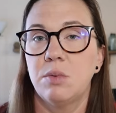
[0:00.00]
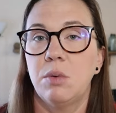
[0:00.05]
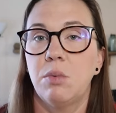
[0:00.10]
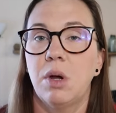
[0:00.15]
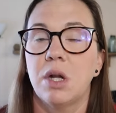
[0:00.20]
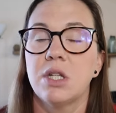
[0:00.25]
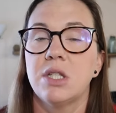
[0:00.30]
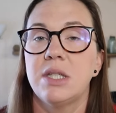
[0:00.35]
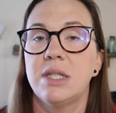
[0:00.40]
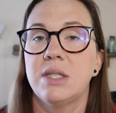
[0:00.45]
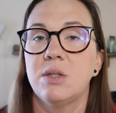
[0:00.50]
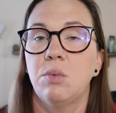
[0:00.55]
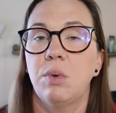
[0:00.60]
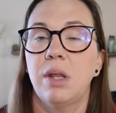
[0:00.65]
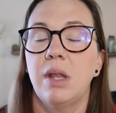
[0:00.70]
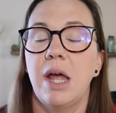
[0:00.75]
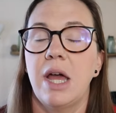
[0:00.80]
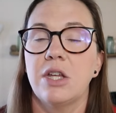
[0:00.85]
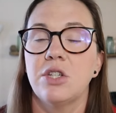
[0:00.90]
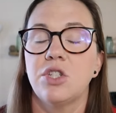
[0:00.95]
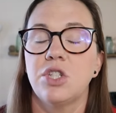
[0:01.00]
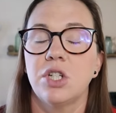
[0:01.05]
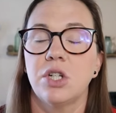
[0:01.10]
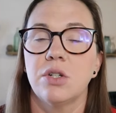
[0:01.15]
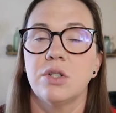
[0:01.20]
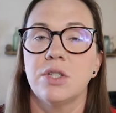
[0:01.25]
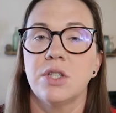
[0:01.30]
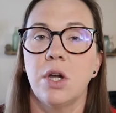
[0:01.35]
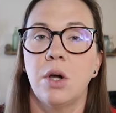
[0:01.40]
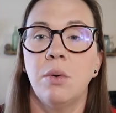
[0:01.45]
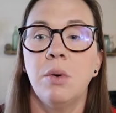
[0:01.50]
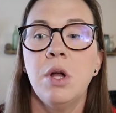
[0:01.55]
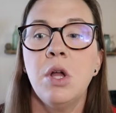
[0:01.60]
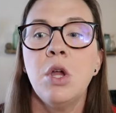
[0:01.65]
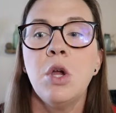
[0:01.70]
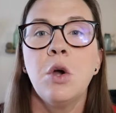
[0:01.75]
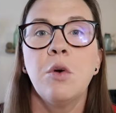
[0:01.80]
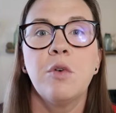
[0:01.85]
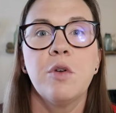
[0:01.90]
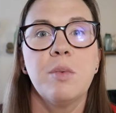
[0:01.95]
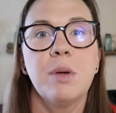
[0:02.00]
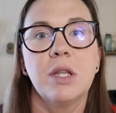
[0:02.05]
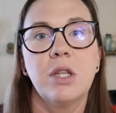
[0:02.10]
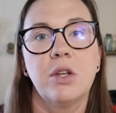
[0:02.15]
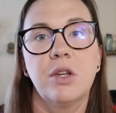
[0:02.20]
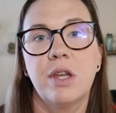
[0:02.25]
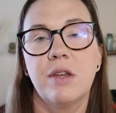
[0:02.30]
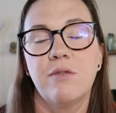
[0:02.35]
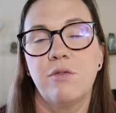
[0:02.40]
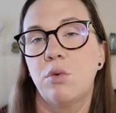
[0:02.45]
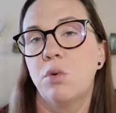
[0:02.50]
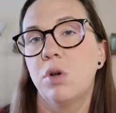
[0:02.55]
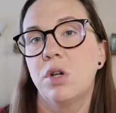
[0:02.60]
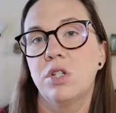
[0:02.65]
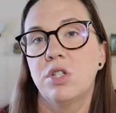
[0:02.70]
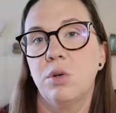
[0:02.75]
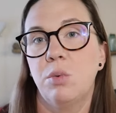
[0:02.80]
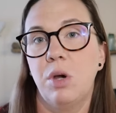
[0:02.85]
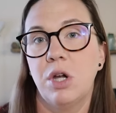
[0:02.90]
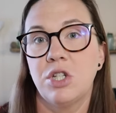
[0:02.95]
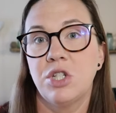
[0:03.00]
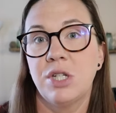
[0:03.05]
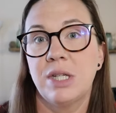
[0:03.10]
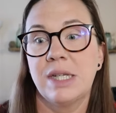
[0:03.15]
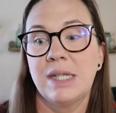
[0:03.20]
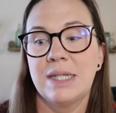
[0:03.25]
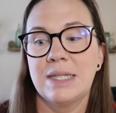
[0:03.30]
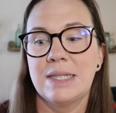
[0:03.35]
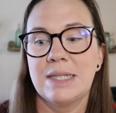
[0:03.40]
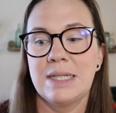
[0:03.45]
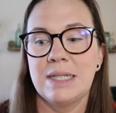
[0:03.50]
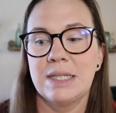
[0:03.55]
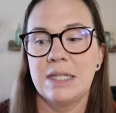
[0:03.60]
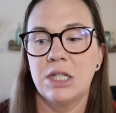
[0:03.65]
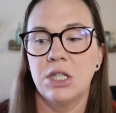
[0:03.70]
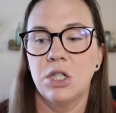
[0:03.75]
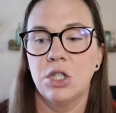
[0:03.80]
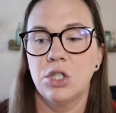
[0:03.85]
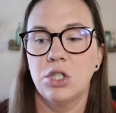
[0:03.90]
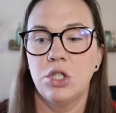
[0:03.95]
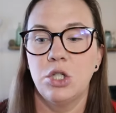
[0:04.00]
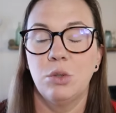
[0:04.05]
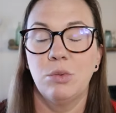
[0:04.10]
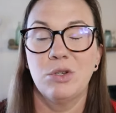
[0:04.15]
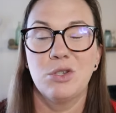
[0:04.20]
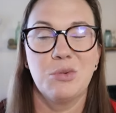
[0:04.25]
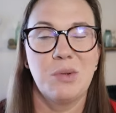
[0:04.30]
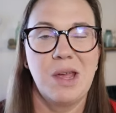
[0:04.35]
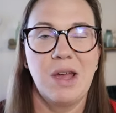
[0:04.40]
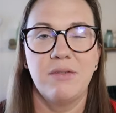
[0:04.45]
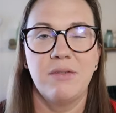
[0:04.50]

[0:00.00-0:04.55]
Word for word: We watched season one last year, so we've been looking forward to watching season two, which we